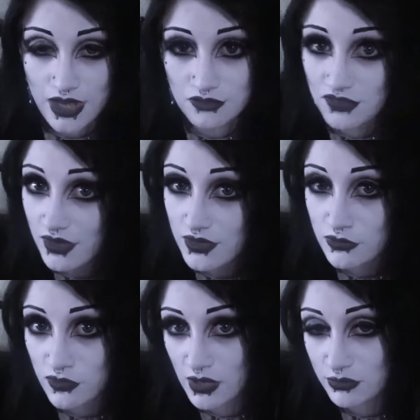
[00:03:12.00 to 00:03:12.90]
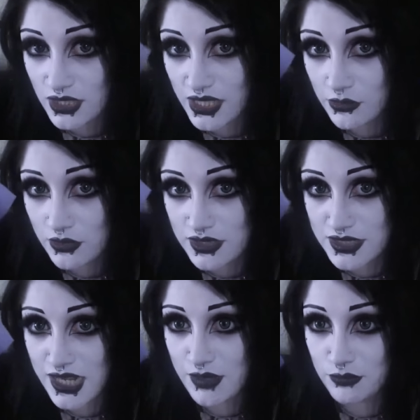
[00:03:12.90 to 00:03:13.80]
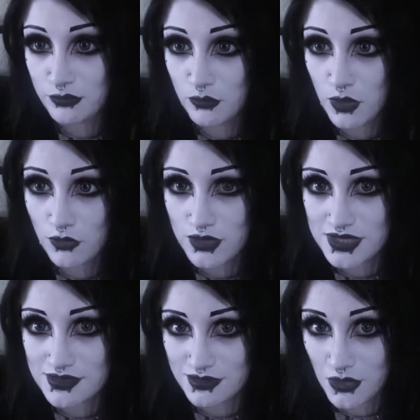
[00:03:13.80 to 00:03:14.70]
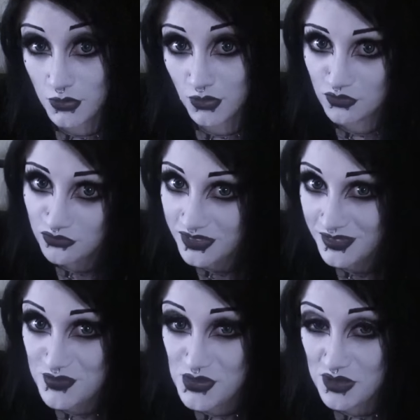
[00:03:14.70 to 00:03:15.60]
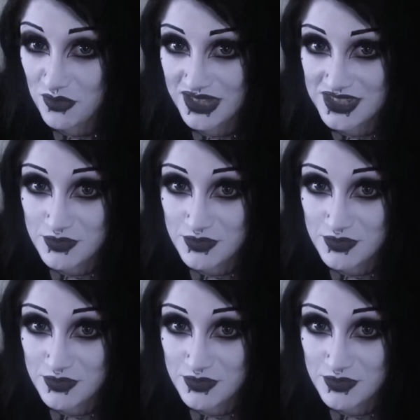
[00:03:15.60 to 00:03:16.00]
And I found that if I apply it with a damp, well, this is a knockoff, Beauty Blender